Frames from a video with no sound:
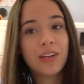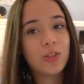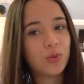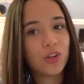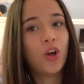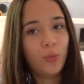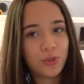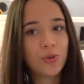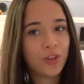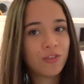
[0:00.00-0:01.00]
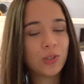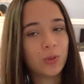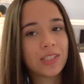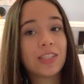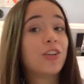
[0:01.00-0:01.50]
You can always go to the
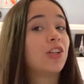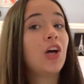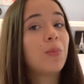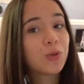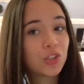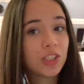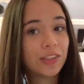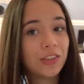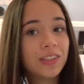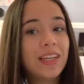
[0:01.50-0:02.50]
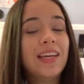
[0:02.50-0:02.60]
resorts. They're a lot more chill.